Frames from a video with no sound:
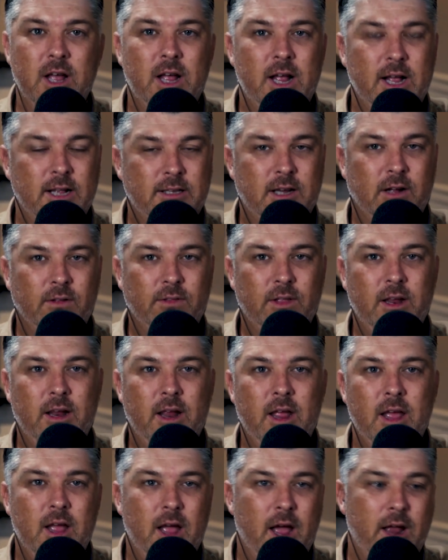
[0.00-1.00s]
It's
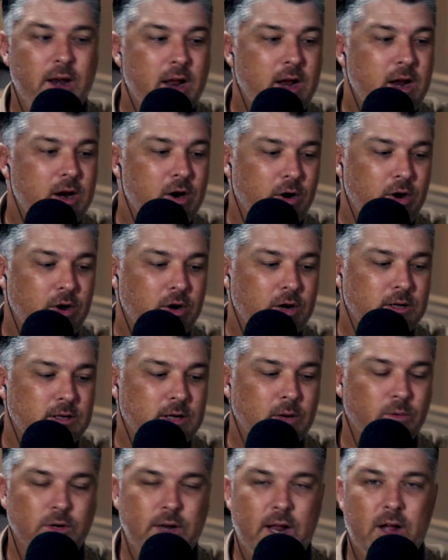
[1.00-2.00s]
healthy. And, you could
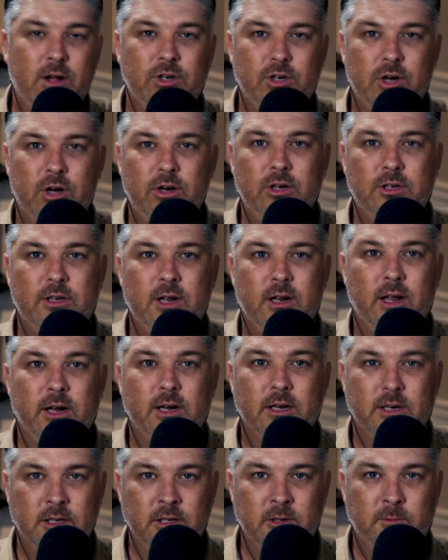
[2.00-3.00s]
say, well, now, John, you sound
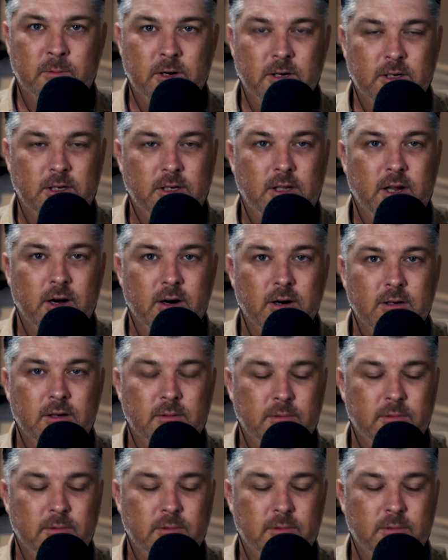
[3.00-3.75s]
like a conspiracy theorist.